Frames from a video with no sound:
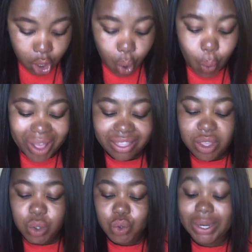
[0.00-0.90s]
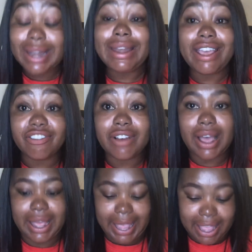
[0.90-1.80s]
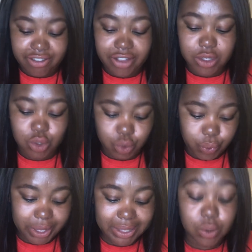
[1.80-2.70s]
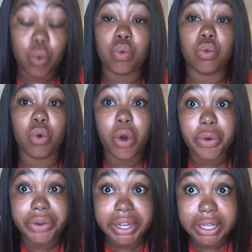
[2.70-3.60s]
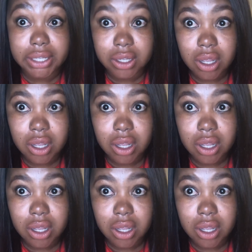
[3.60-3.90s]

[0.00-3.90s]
One thing you should never ever do is worry.